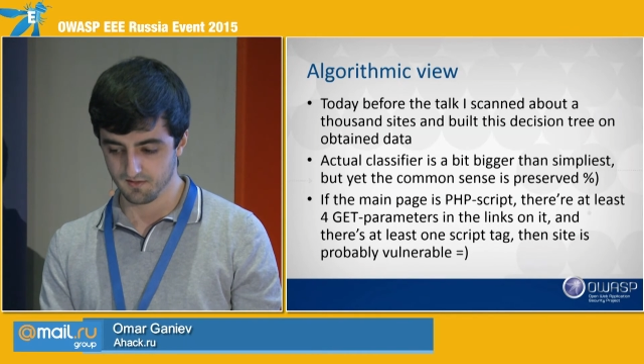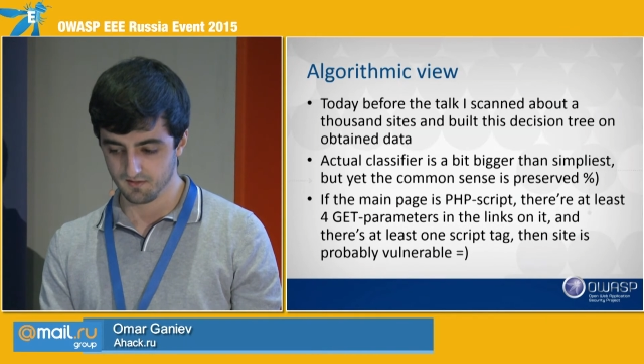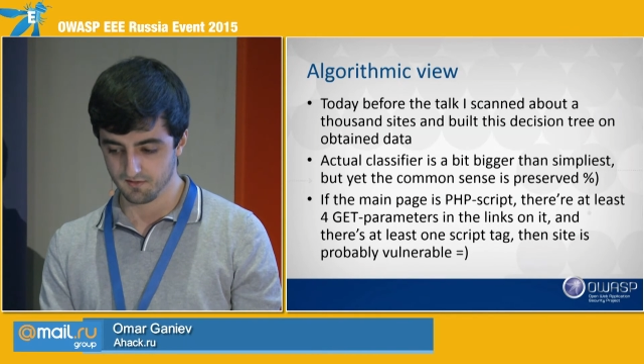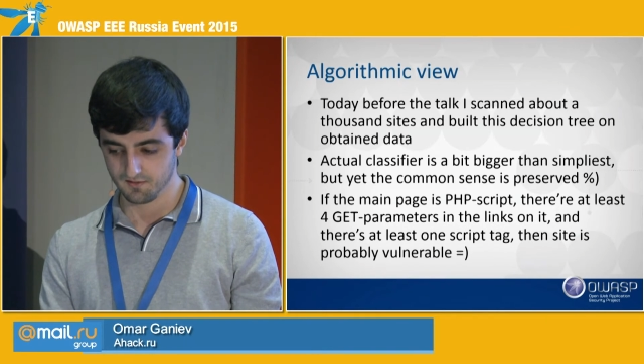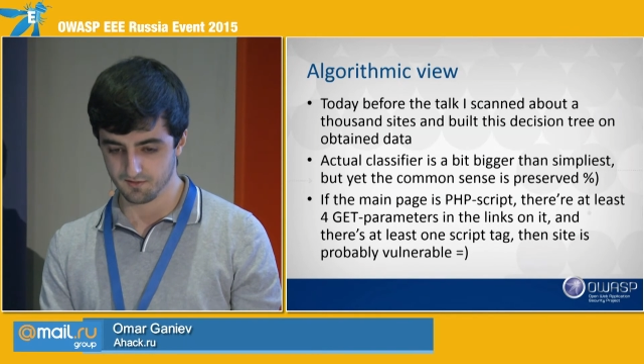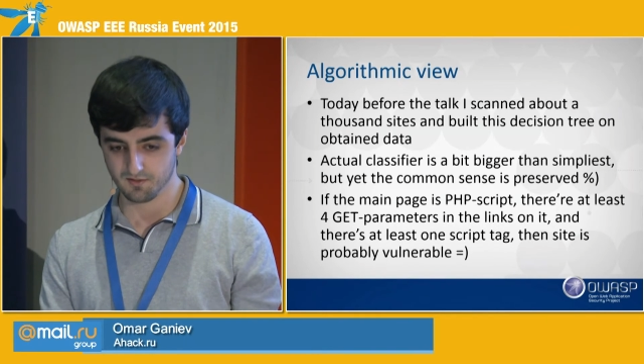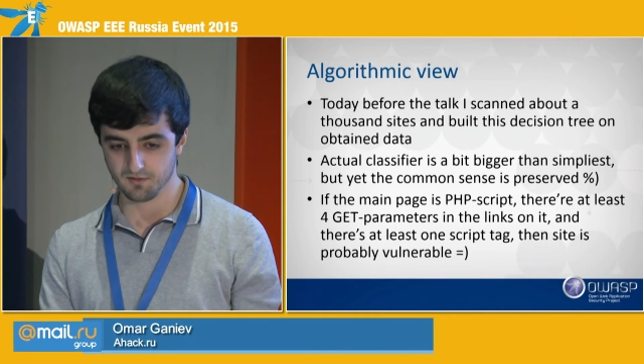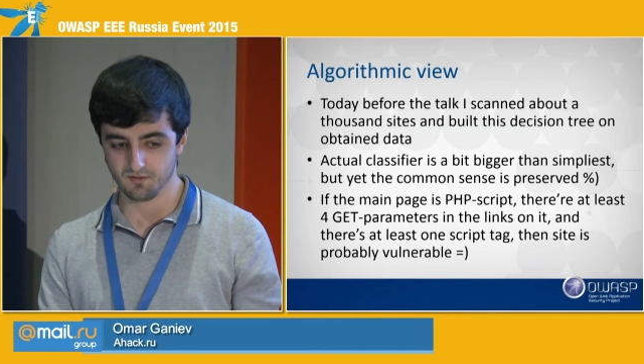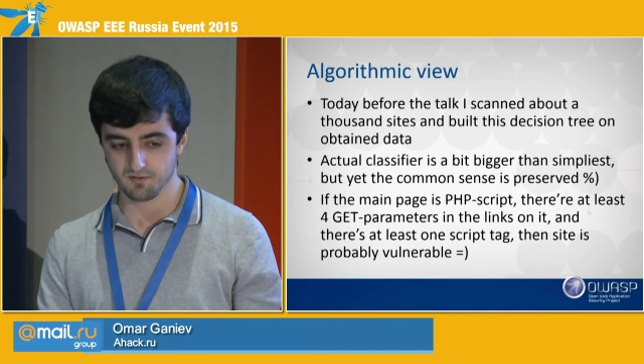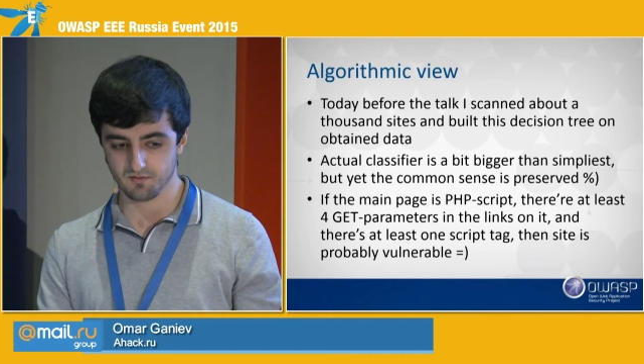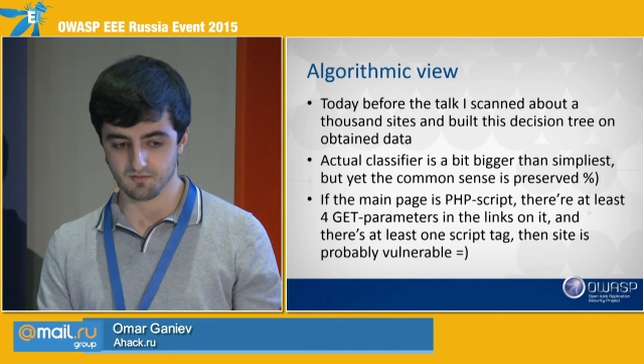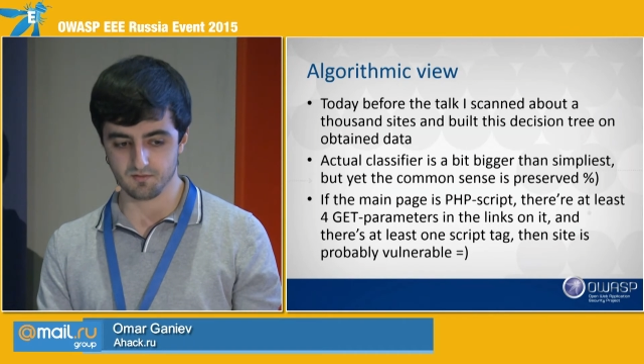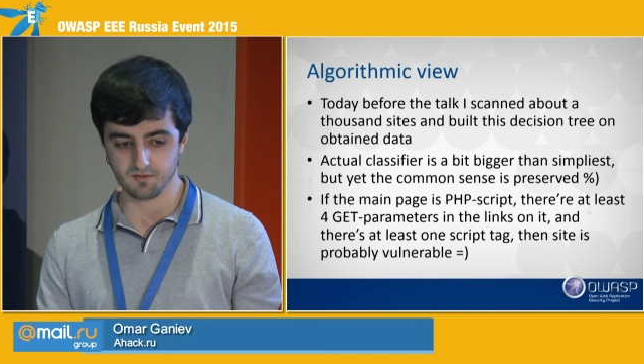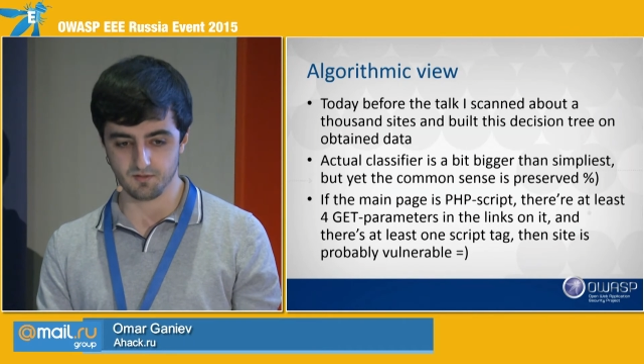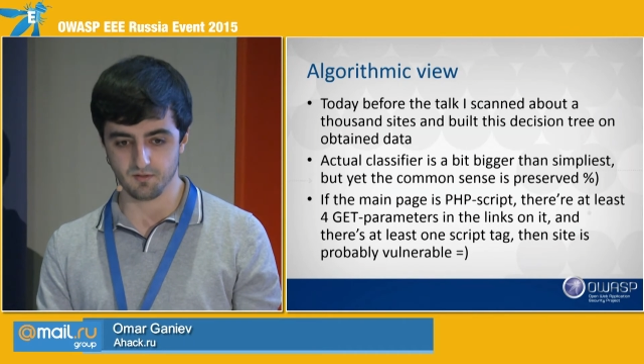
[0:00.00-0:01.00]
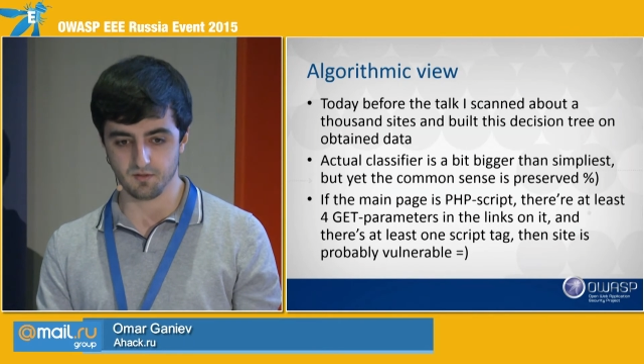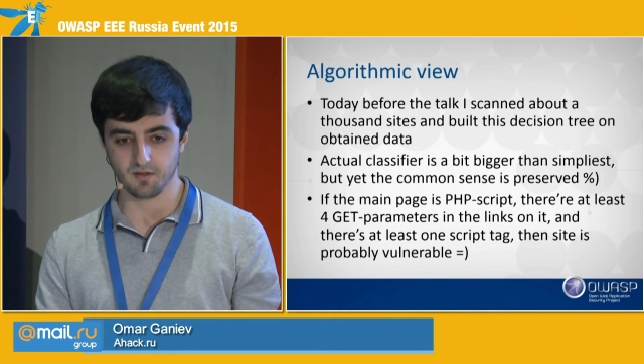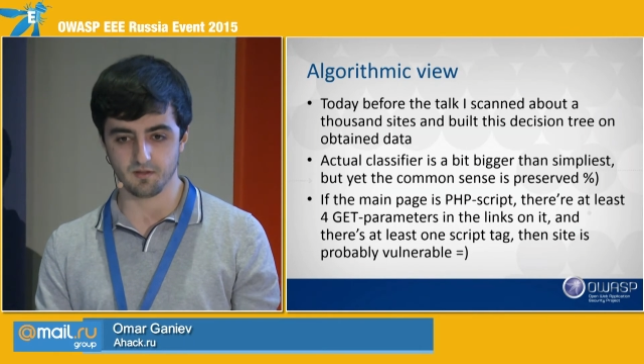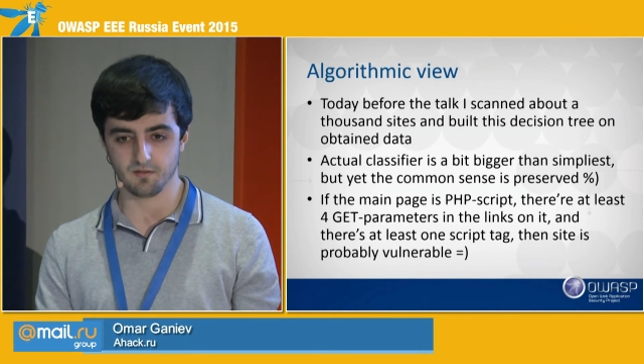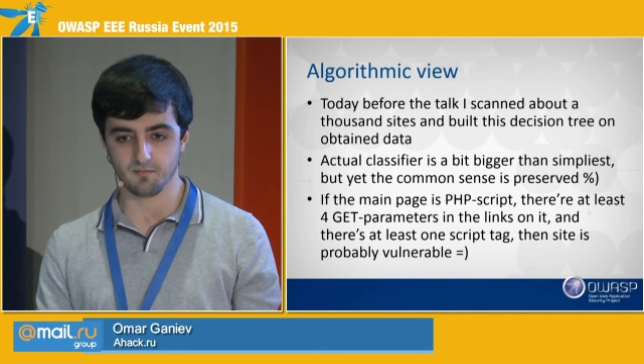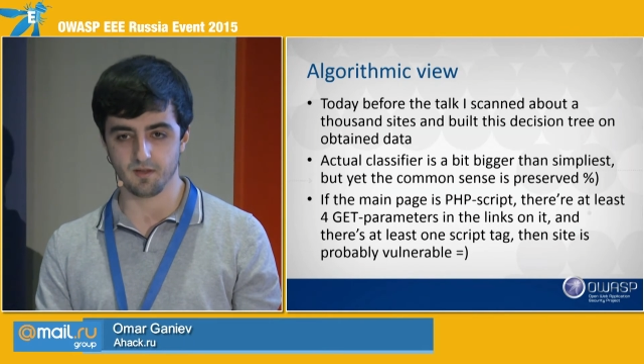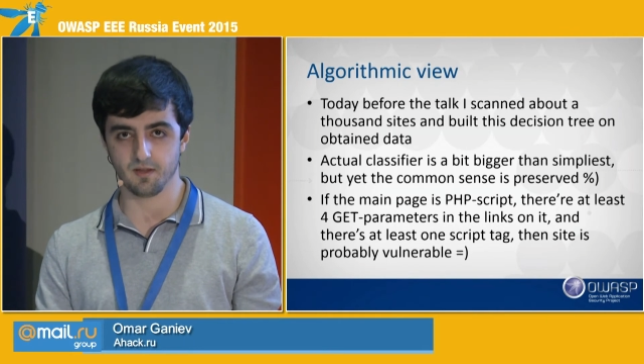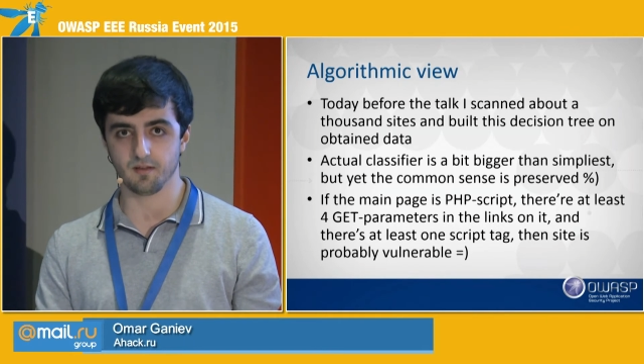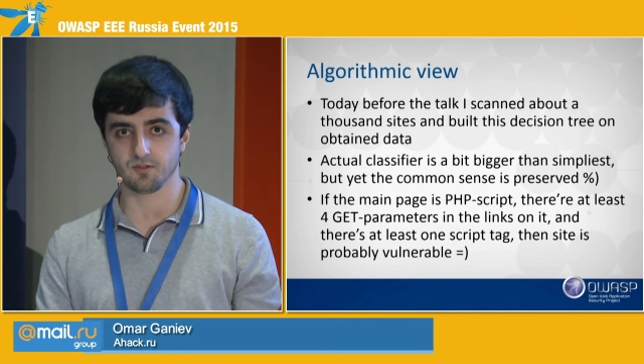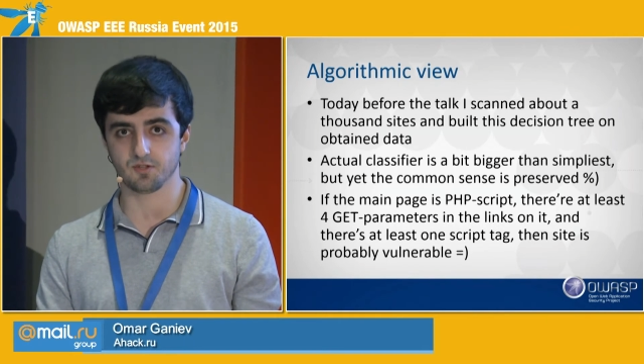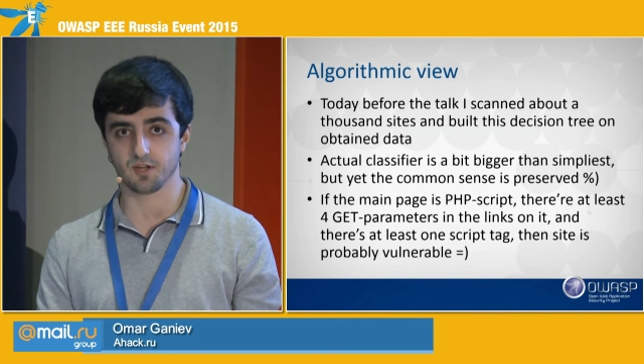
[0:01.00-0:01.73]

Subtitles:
So you can make